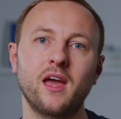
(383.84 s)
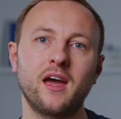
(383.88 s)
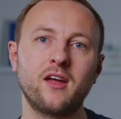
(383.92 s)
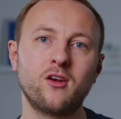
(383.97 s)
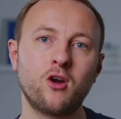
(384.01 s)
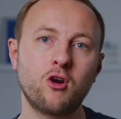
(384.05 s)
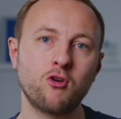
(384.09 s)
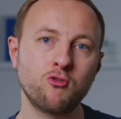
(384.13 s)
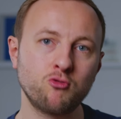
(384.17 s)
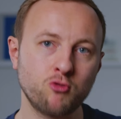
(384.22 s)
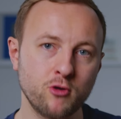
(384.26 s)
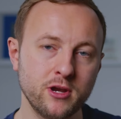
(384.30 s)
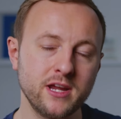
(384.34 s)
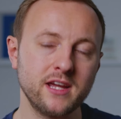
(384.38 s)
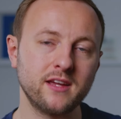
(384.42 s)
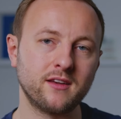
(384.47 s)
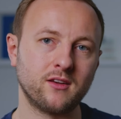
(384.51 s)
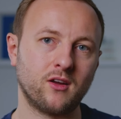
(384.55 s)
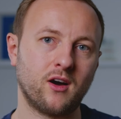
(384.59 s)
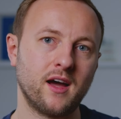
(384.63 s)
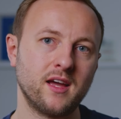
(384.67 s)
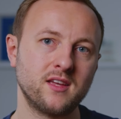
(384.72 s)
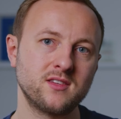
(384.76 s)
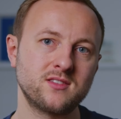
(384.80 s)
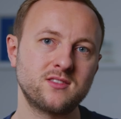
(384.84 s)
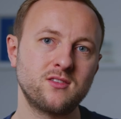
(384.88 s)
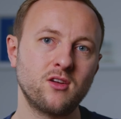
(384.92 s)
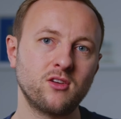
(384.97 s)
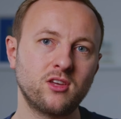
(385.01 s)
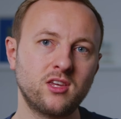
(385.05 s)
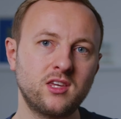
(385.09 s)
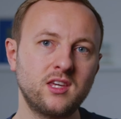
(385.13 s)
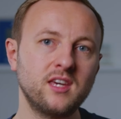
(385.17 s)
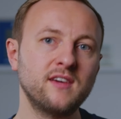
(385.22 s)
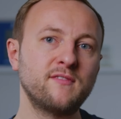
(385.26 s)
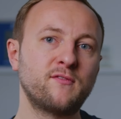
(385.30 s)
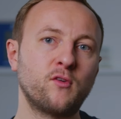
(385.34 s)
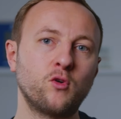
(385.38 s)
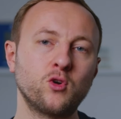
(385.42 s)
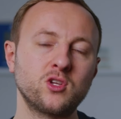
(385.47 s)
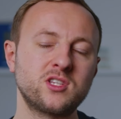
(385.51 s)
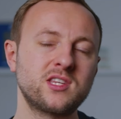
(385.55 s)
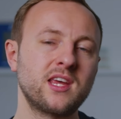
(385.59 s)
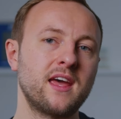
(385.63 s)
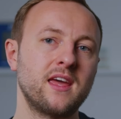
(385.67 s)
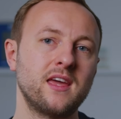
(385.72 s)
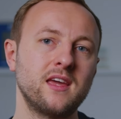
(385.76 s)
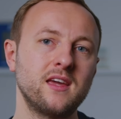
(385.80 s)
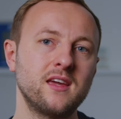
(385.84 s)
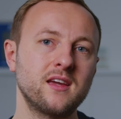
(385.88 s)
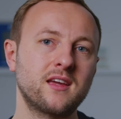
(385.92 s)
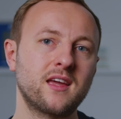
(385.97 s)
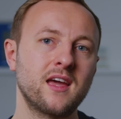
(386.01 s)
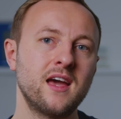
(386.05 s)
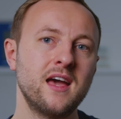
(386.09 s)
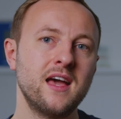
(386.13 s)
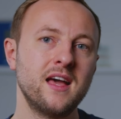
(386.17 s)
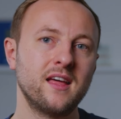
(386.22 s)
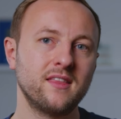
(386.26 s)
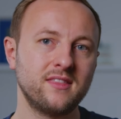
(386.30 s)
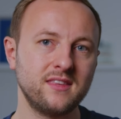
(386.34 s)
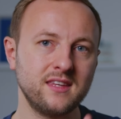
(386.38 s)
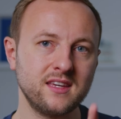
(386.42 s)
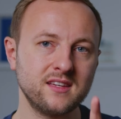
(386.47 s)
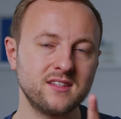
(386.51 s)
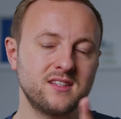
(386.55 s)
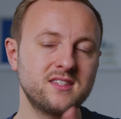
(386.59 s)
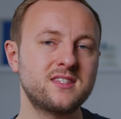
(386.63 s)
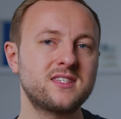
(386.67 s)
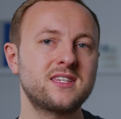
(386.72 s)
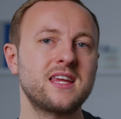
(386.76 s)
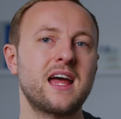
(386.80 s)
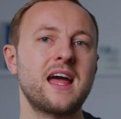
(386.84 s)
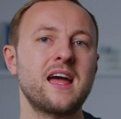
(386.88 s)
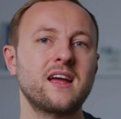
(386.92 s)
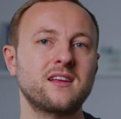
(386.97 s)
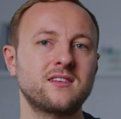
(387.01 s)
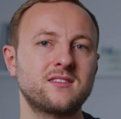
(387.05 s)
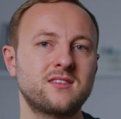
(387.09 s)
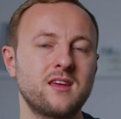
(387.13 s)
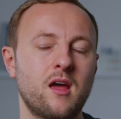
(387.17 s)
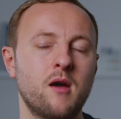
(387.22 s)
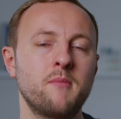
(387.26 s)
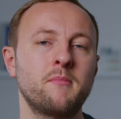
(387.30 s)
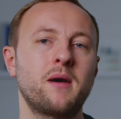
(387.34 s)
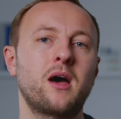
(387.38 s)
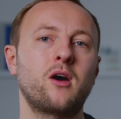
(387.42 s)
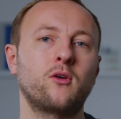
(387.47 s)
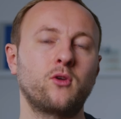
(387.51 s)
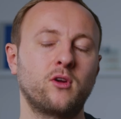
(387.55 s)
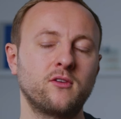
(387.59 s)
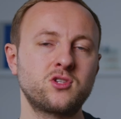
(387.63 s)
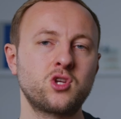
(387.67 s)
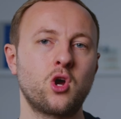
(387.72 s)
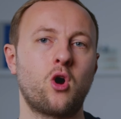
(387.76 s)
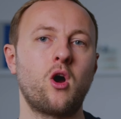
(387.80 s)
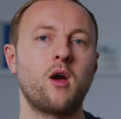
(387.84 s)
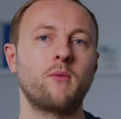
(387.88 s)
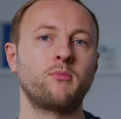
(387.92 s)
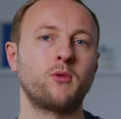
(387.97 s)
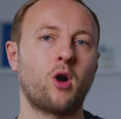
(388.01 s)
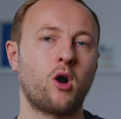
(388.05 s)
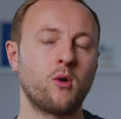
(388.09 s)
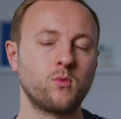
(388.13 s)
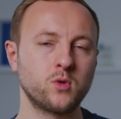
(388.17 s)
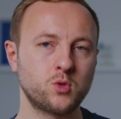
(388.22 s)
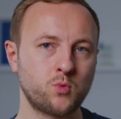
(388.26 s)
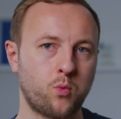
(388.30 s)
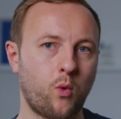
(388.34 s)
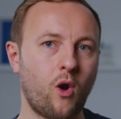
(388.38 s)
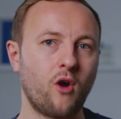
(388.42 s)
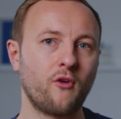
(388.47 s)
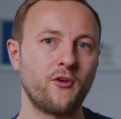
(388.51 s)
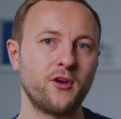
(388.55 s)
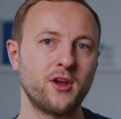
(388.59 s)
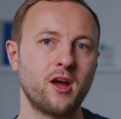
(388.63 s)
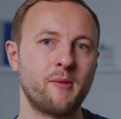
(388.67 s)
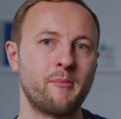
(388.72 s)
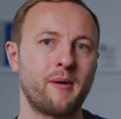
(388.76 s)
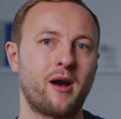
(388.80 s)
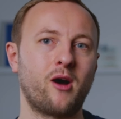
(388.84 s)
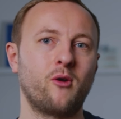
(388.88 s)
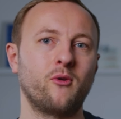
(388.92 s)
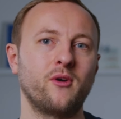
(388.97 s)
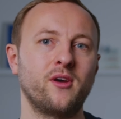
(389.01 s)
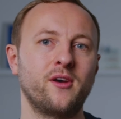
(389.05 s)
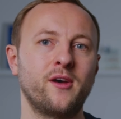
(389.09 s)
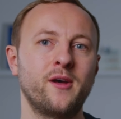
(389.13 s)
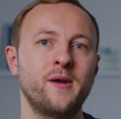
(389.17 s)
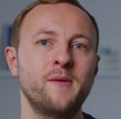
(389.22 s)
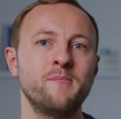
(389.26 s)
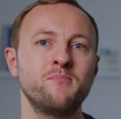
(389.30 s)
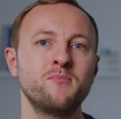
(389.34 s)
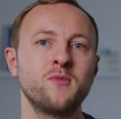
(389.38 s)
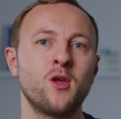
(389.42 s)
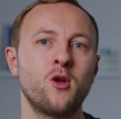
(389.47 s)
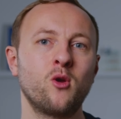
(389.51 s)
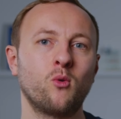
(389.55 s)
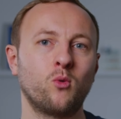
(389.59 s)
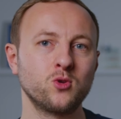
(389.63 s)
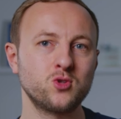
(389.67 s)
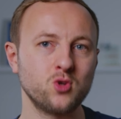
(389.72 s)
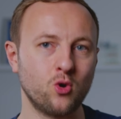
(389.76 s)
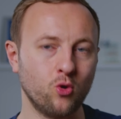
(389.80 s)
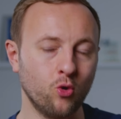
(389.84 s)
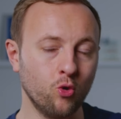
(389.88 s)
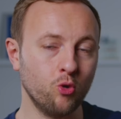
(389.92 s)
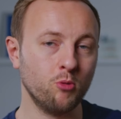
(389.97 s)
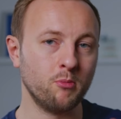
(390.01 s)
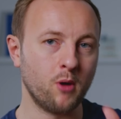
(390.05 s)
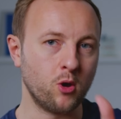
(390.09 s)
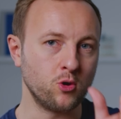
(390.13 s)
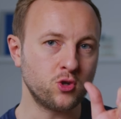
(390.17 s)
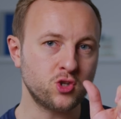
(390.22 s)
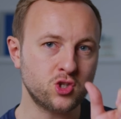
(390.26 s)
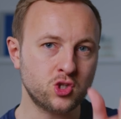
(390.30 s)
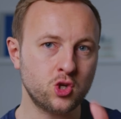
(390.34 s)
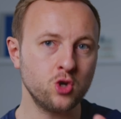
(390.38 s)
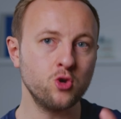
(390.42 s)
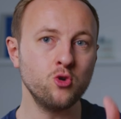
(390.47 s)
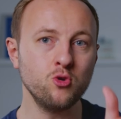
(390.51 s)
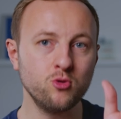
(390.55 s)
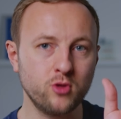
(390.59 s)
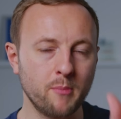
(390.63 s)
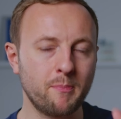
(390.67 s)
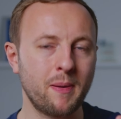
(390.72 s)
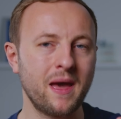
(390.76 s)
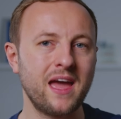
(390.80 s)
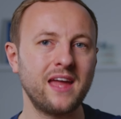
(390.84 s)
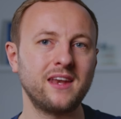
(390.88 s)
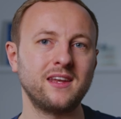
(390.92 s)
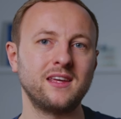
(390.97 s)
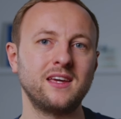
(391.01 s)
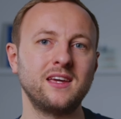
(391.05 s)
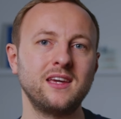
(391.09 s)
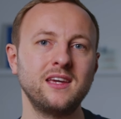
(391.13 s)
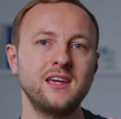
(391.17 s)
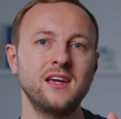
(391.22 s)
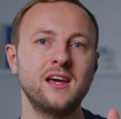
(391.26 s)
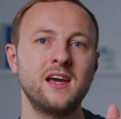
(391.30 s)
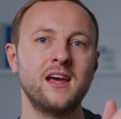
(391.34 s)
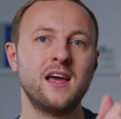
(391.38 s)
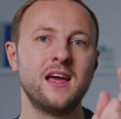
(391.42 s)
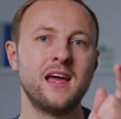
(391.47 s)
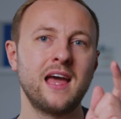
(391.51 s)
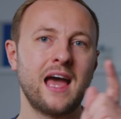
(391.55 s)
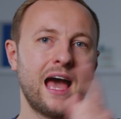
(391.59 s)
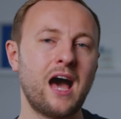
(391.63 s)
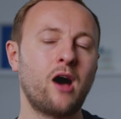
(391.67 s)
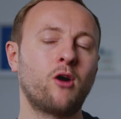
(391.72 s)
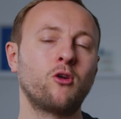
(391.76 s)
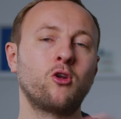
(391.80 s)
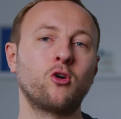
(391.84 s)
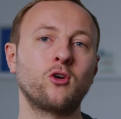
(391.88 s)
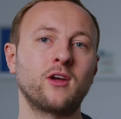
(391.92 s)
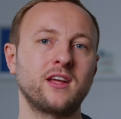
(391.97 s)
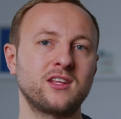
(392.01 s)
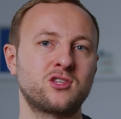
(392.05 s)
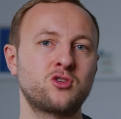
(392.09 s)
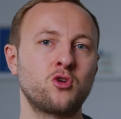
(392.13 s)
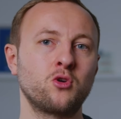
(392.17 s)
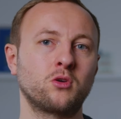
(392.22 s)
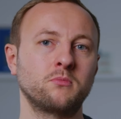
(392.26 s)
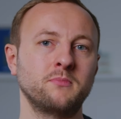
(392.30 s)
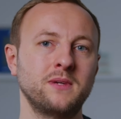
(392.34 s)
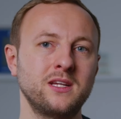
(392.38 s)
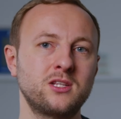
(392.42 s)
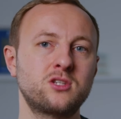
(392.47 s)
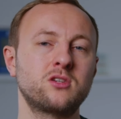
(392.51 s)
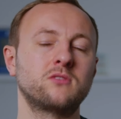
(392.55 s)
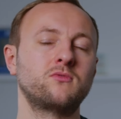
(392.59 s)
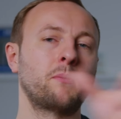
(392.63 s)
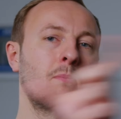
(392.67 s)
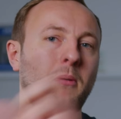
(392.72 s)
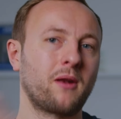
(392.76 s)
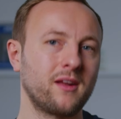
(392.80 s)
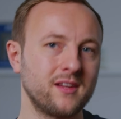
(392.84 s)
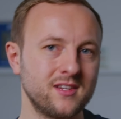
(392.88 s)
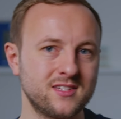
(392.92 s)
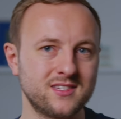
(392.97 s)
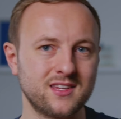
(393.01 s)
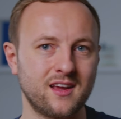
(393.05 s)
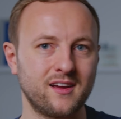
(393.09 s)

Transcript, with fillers: And I realized that give or take, the exact amount of time that I was worrying about it was almost to the penny how long it took me to replace